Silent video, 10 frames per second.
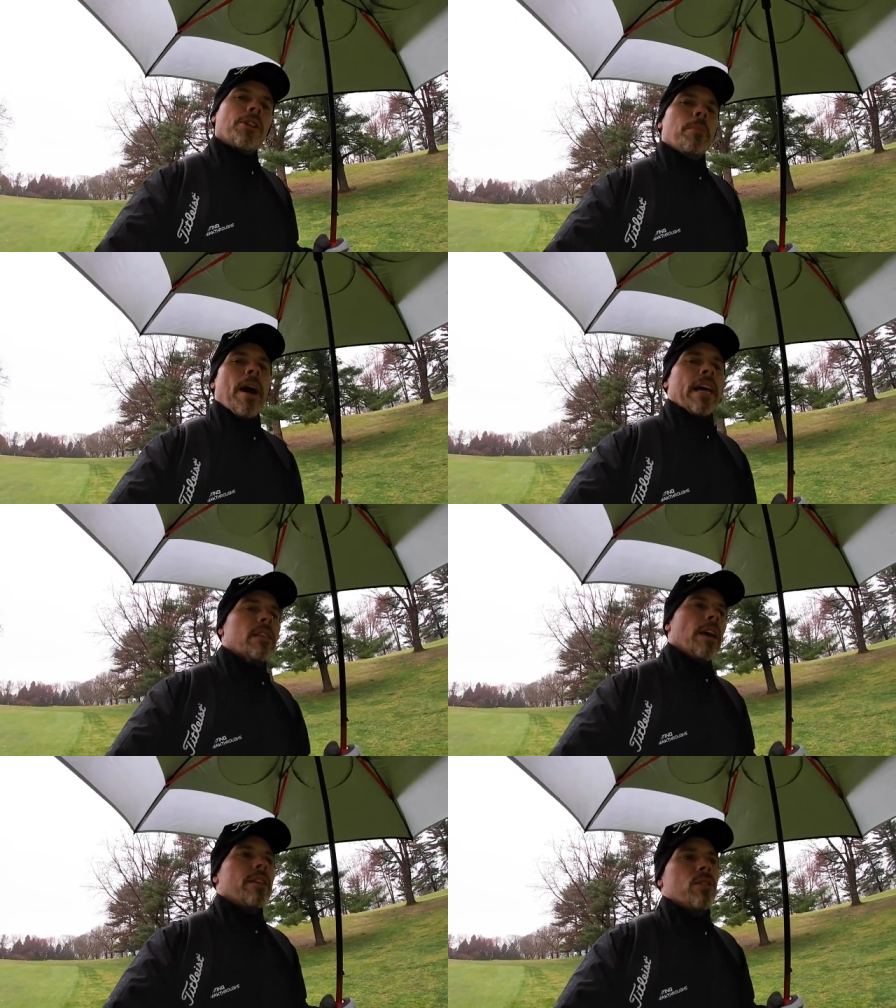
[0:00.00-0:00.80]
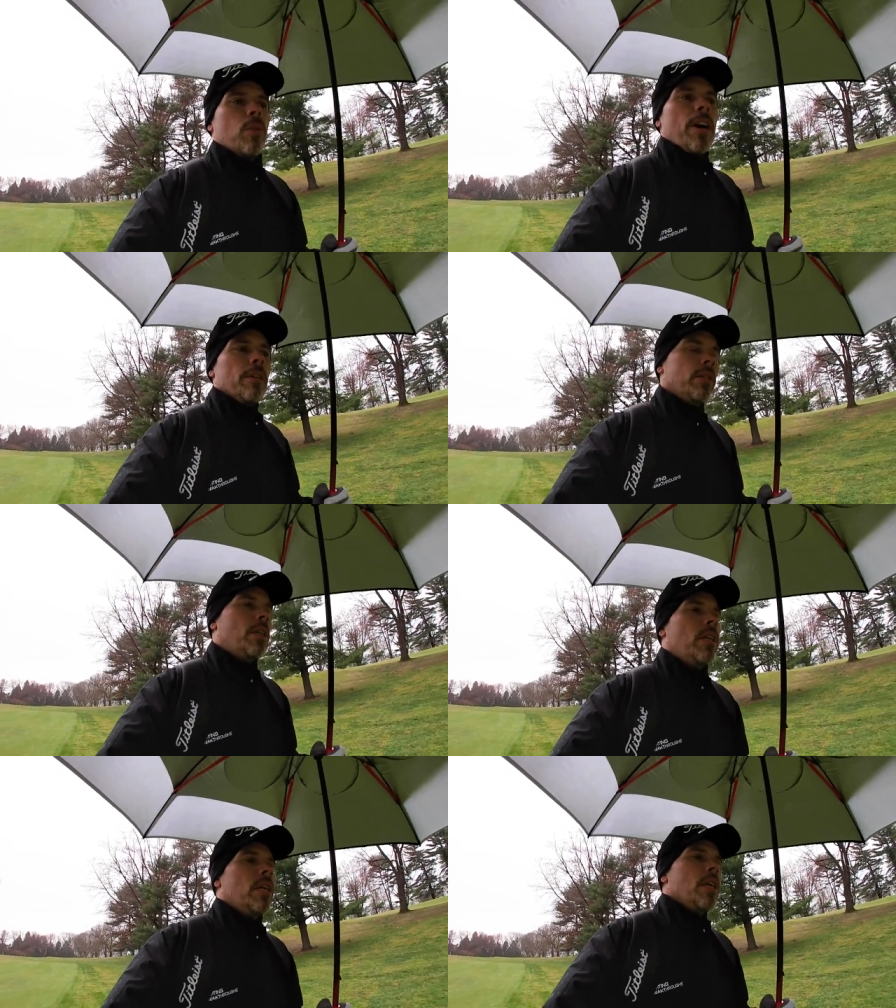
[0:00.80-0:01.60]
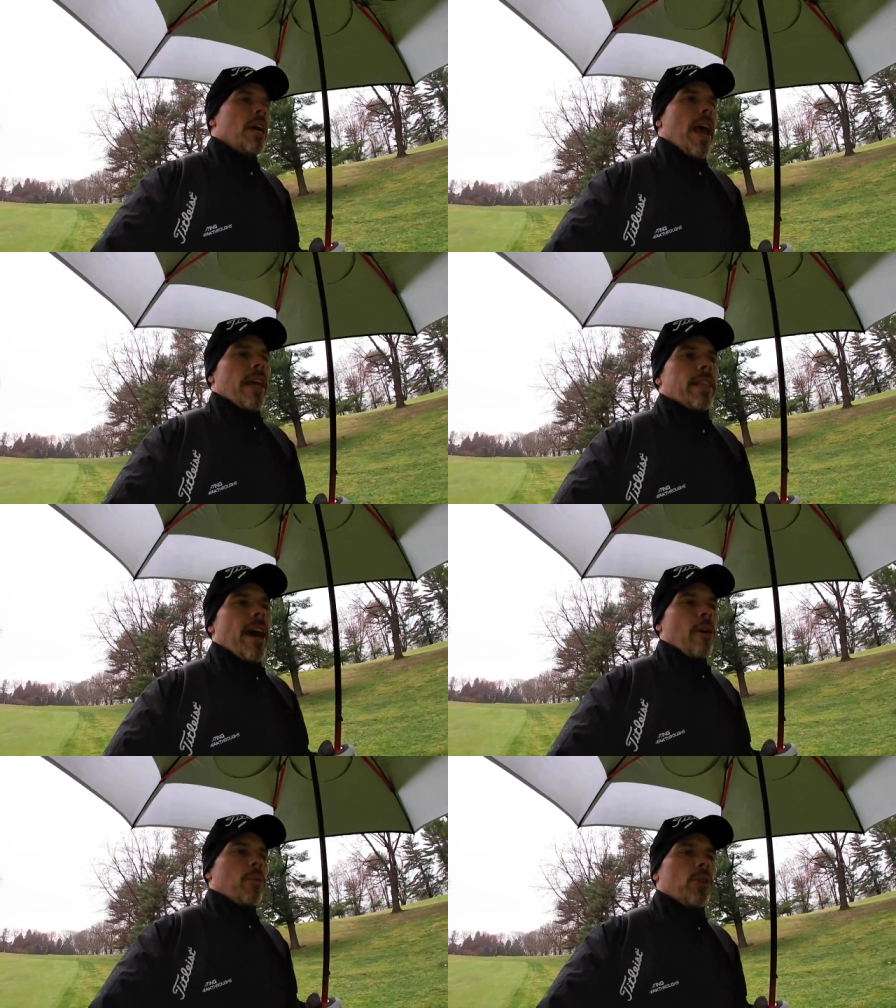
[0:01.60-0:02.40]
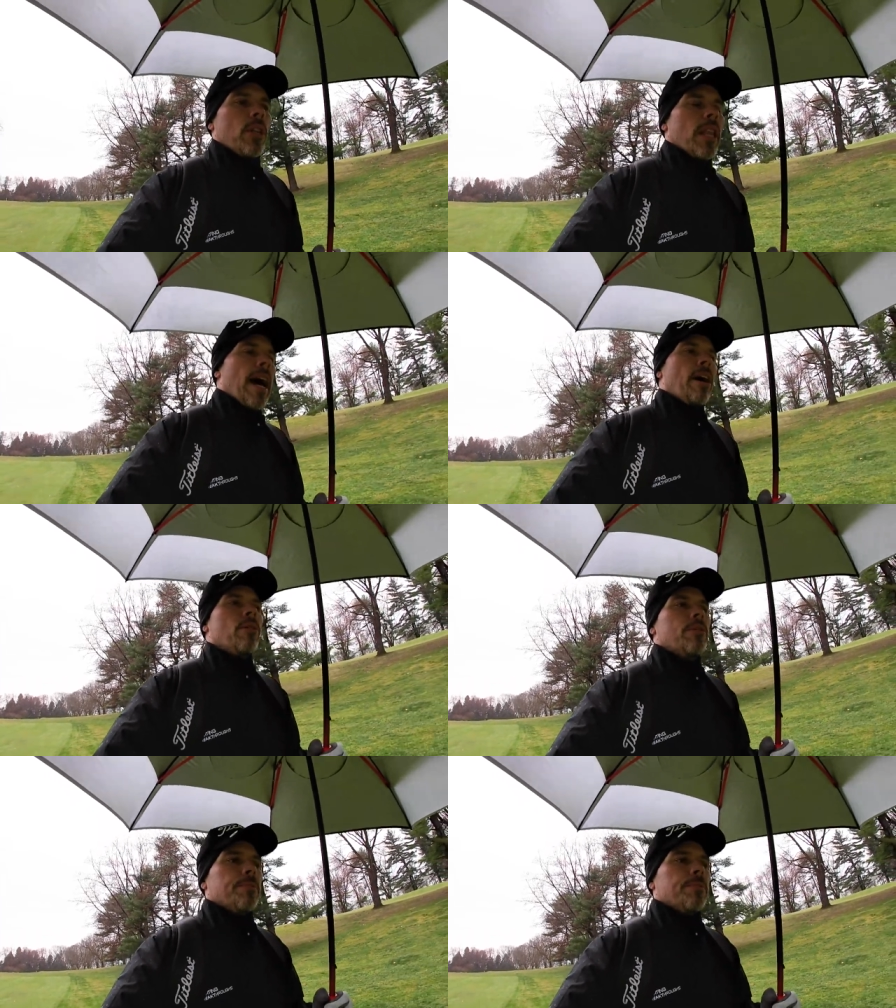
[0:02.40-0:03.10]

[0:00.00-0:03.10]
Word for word: on the backside as well, and that will allow